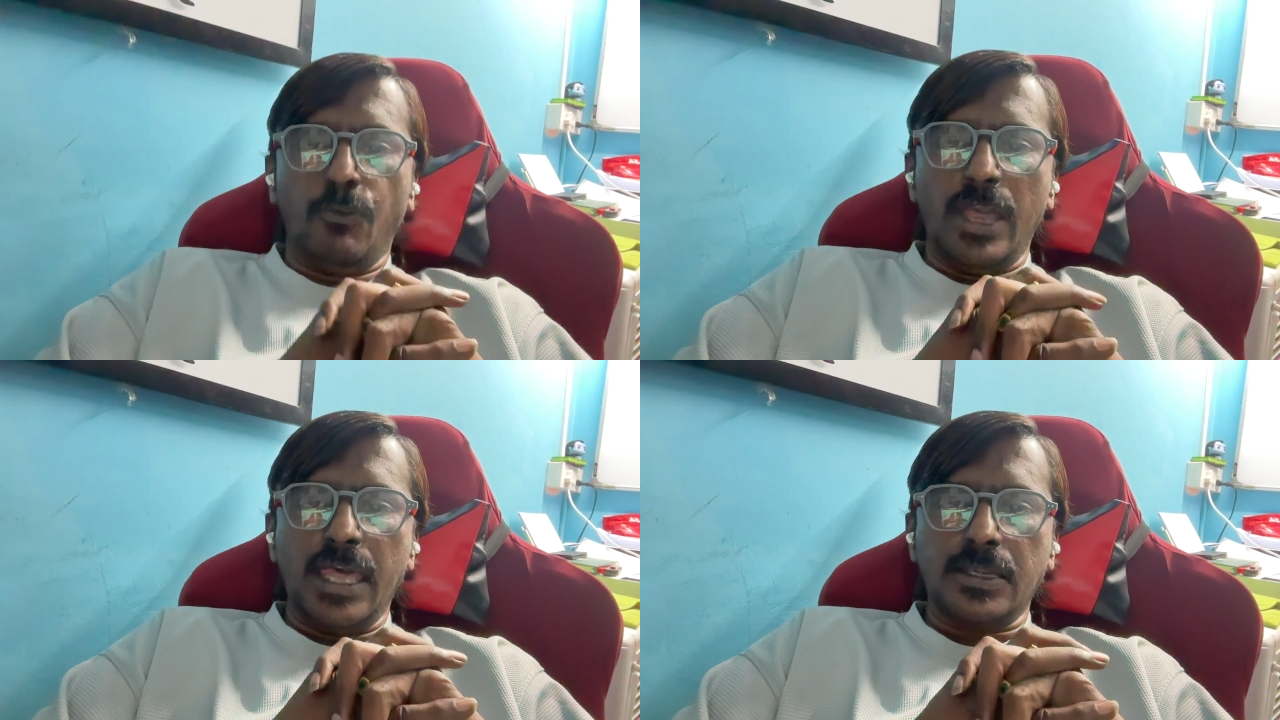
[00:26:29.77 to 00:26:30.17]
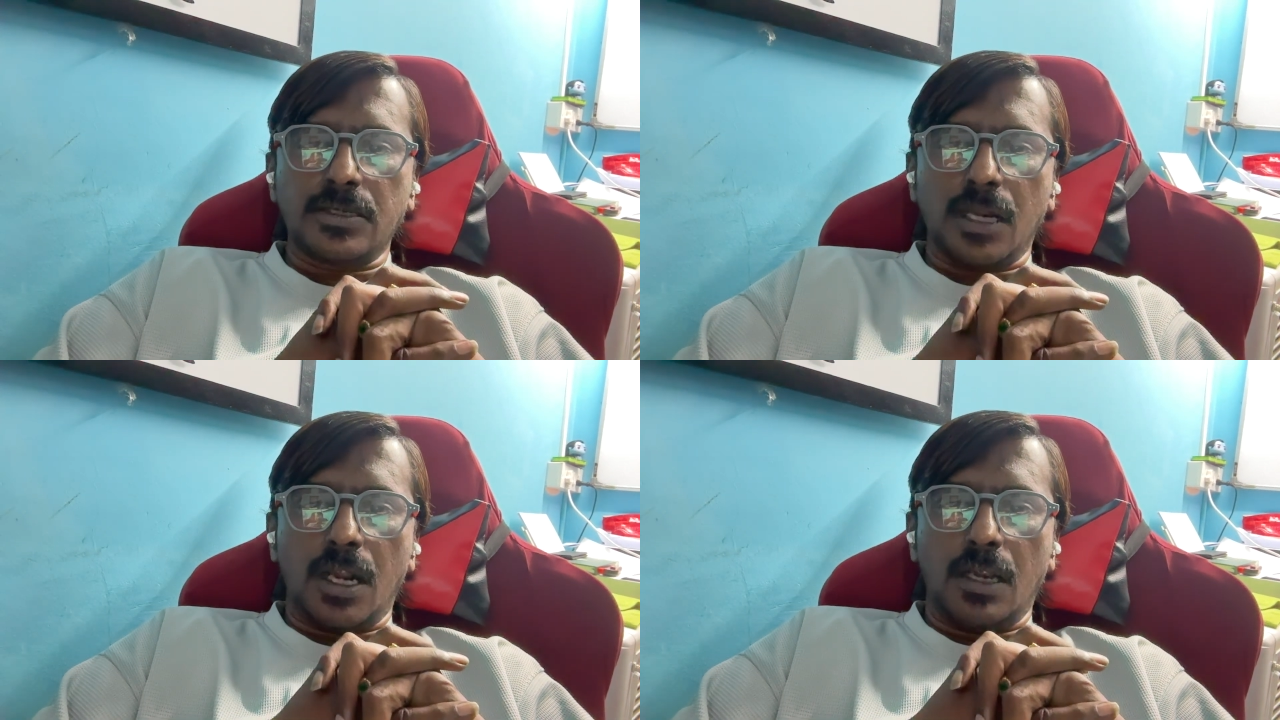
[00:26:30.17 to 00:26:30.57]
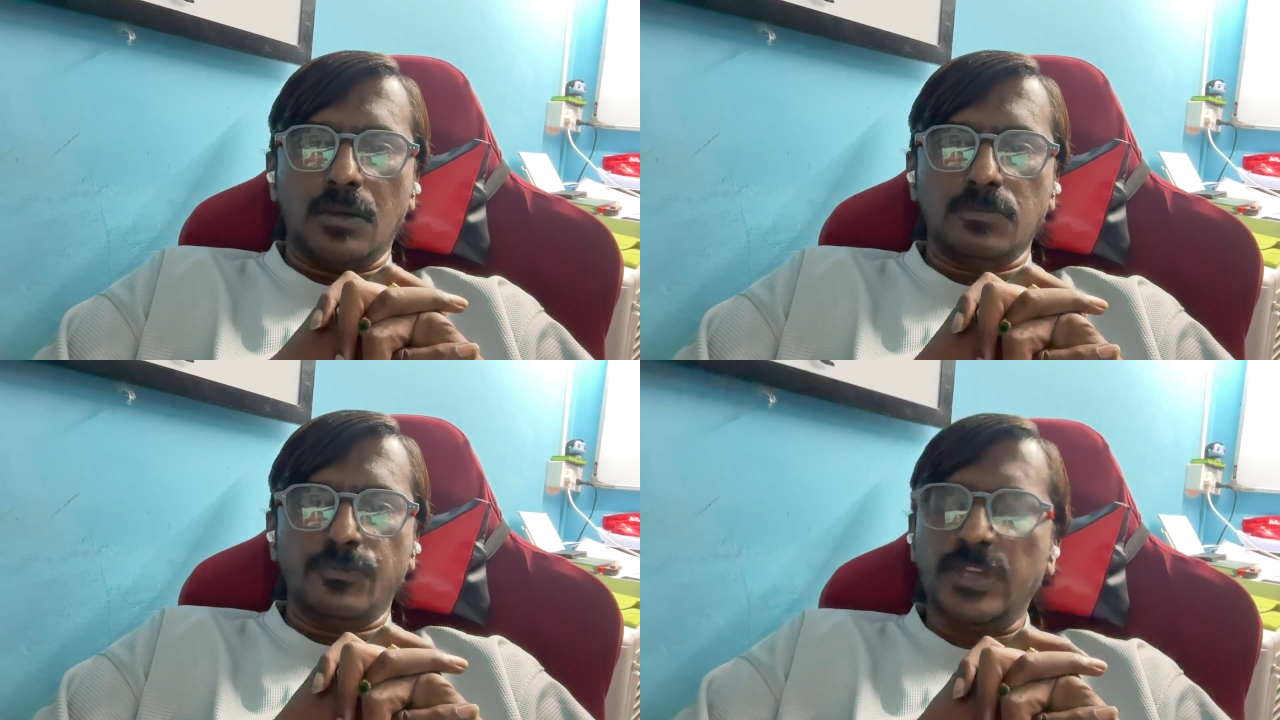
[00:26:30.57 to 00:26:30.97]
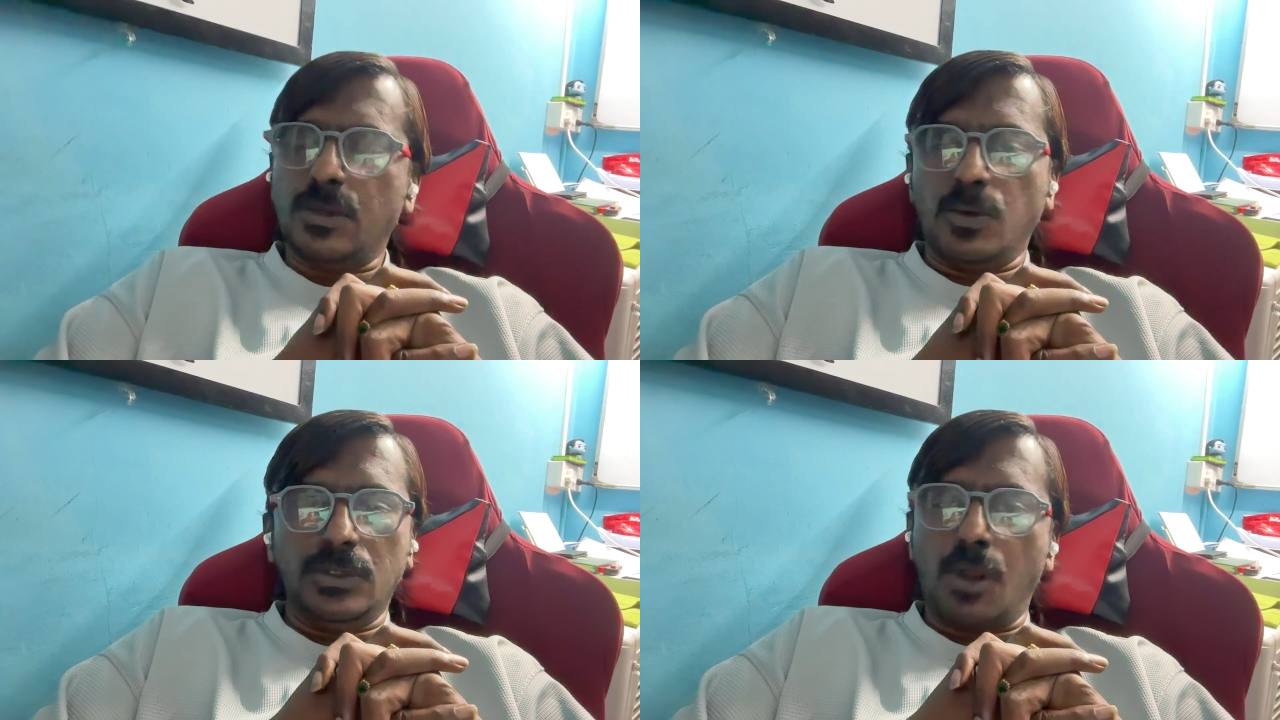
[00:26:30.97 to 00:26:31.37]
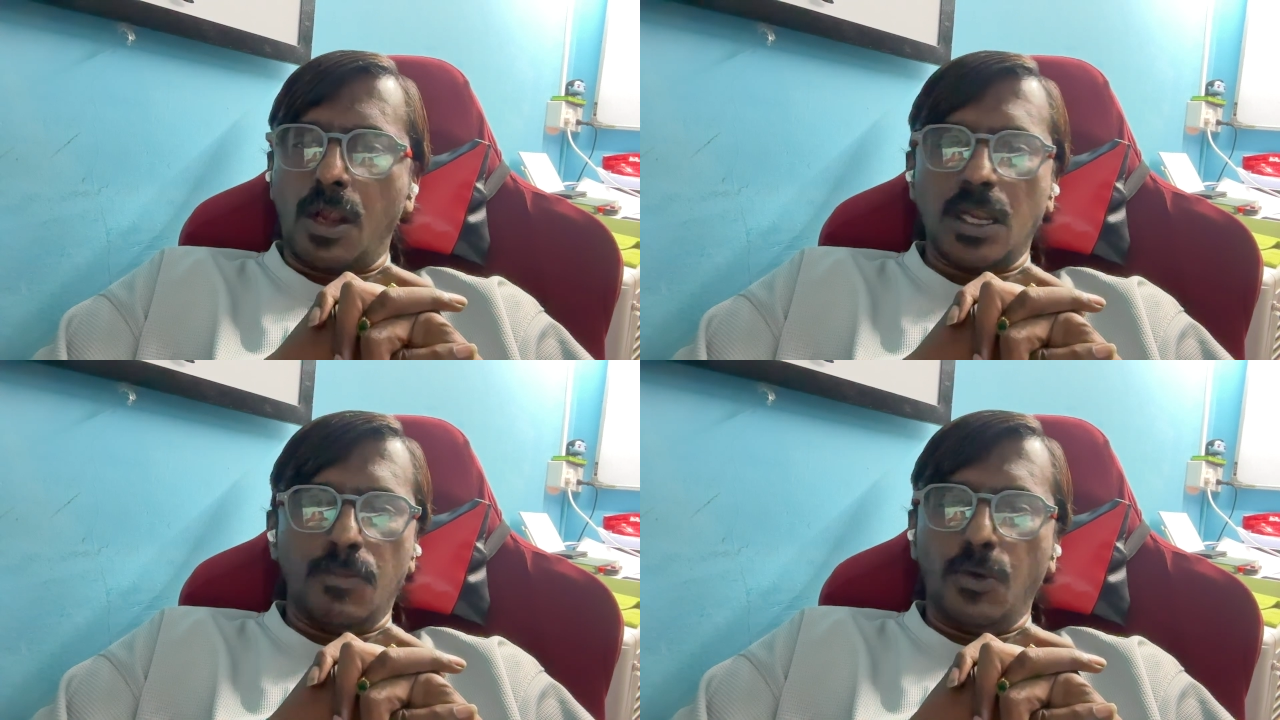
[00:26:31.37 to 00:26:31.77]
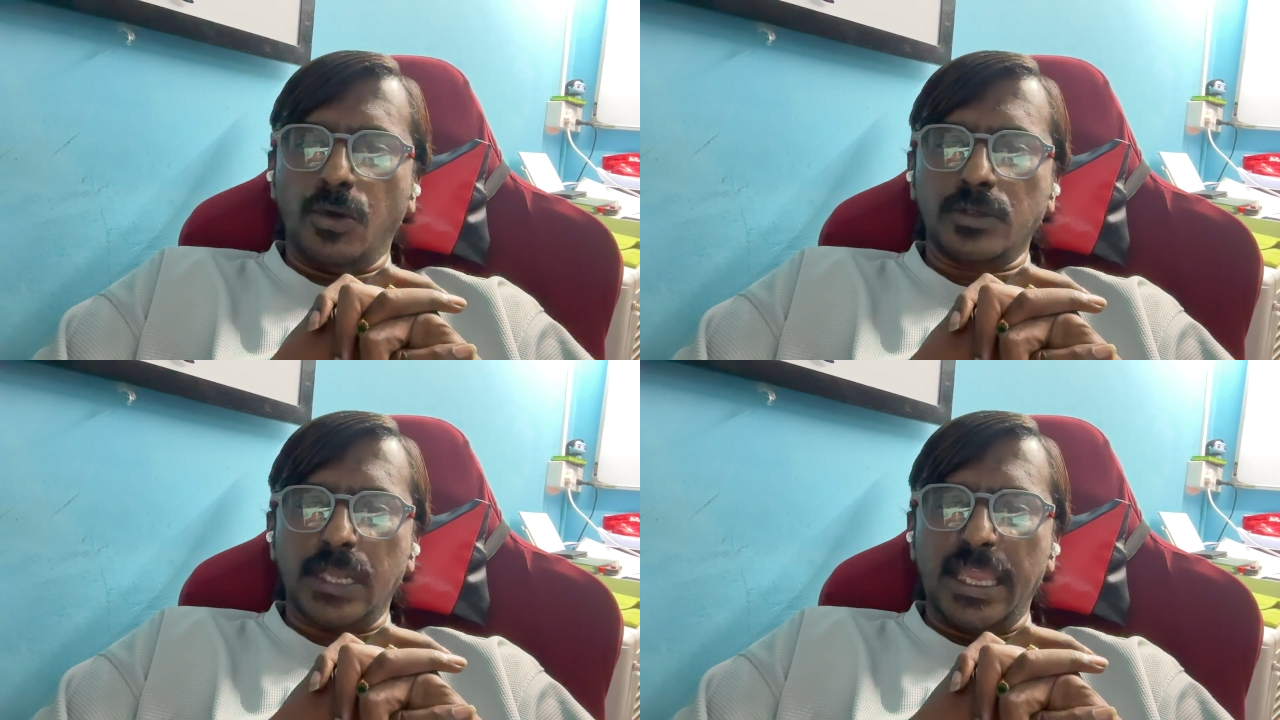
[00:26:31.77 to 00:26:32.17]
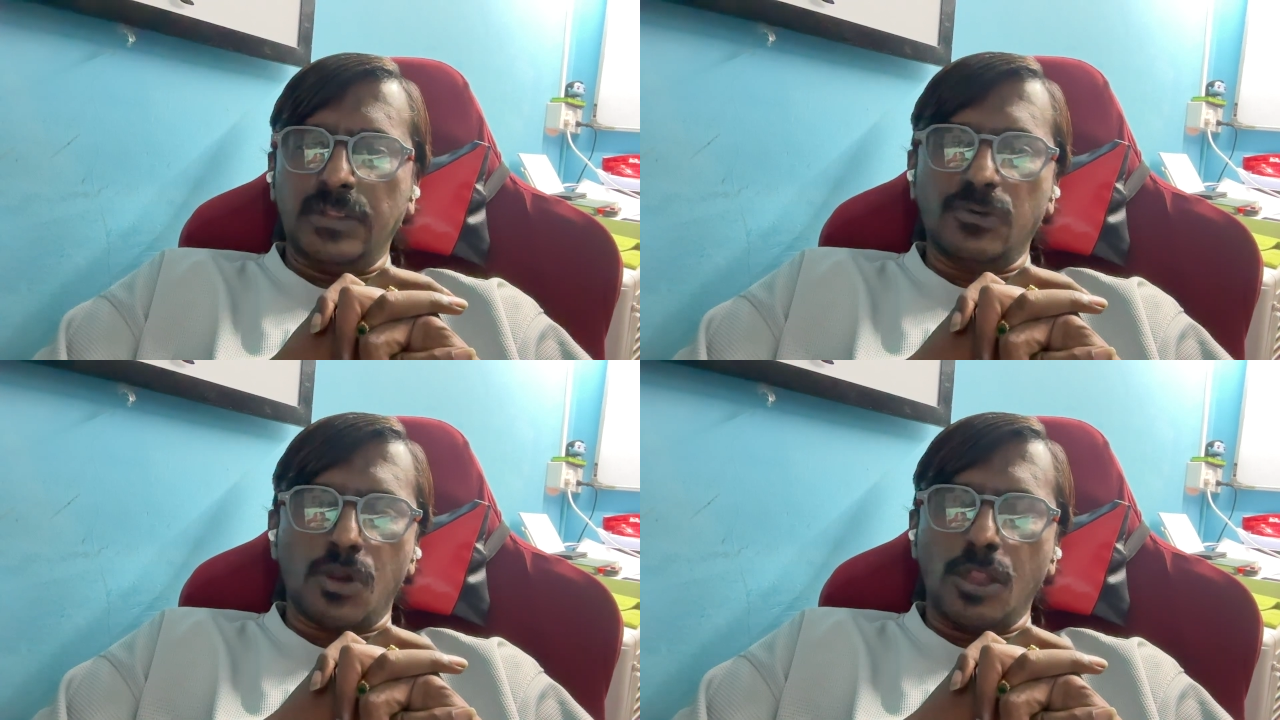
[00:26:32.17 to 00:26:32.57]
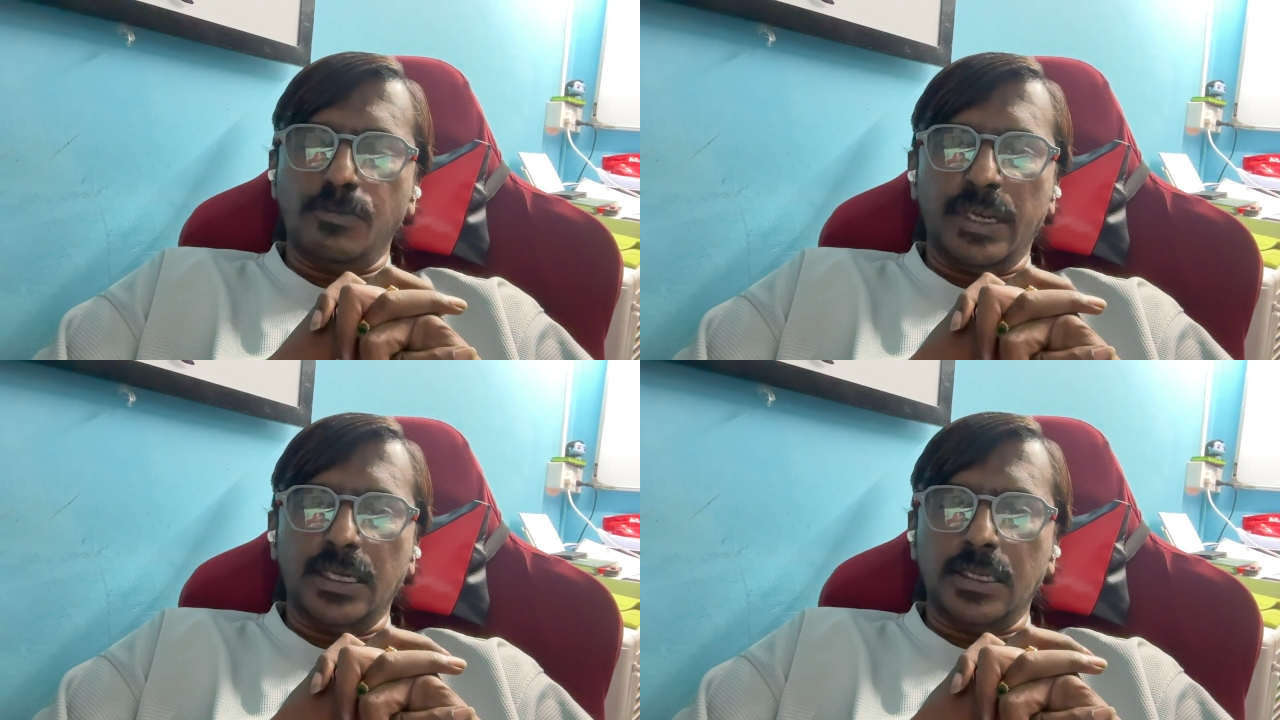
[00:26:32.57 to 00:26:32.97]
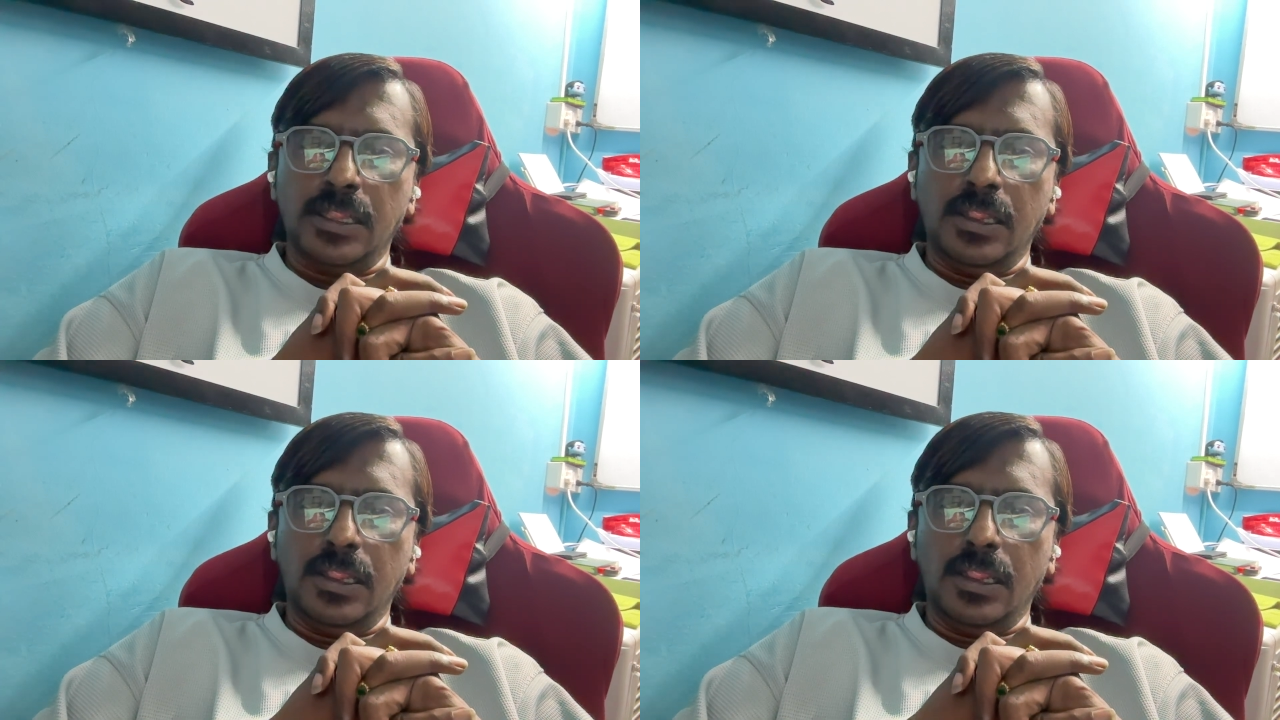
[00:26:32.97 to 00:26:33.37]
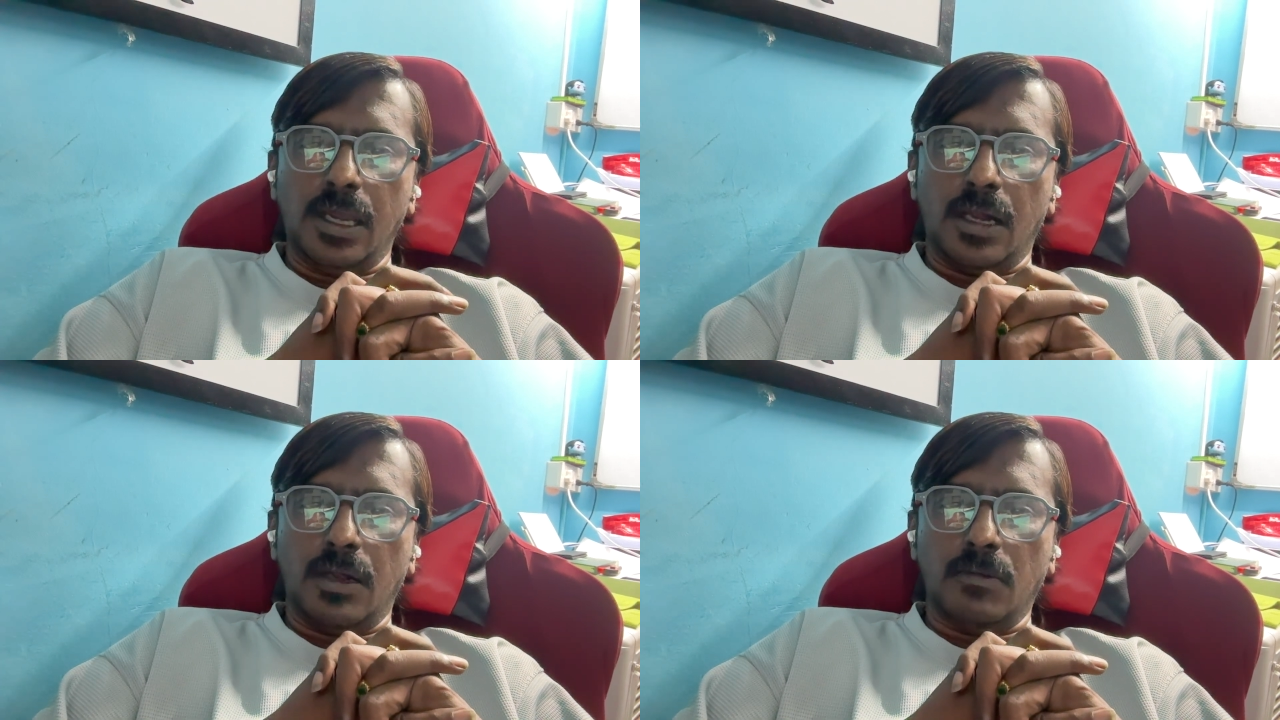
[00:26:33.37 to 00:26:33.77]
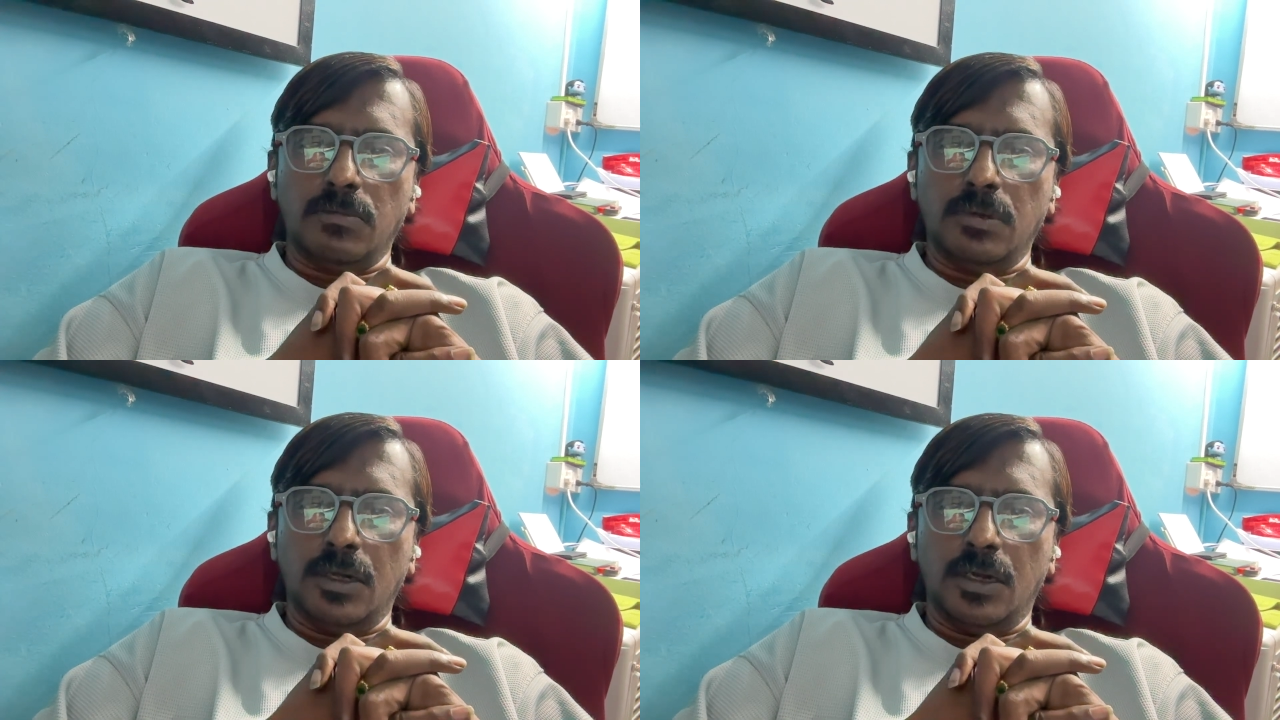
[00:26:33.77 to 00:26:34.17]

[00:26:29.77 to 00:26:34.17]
where we don't talk about environmental